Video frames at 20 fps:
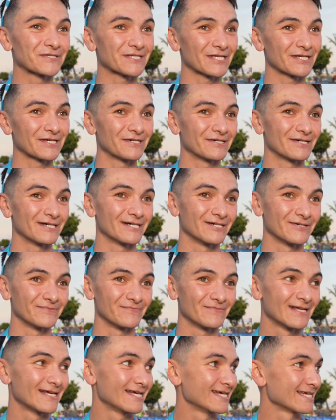
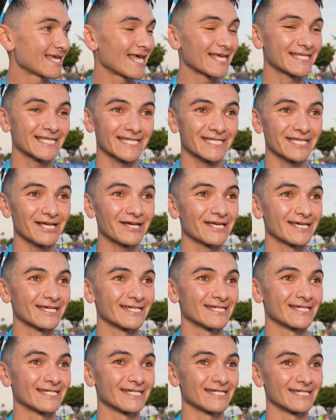So yeah, it's
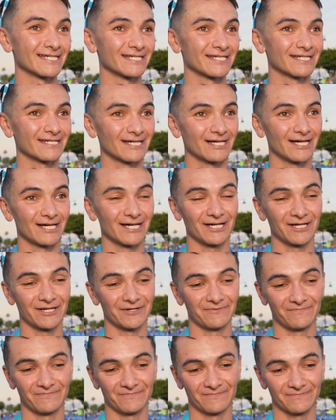exciting, and
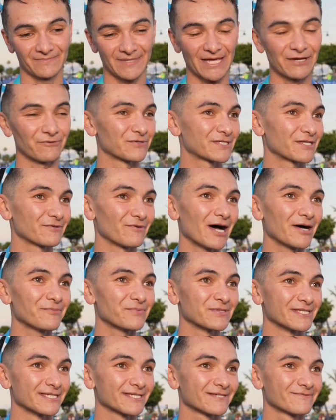yeah, we'll see what
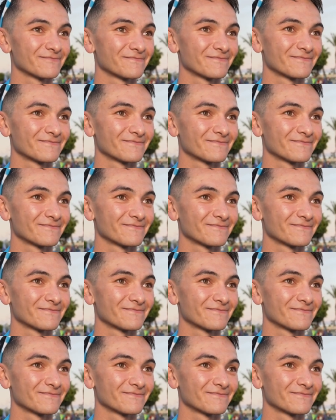happens.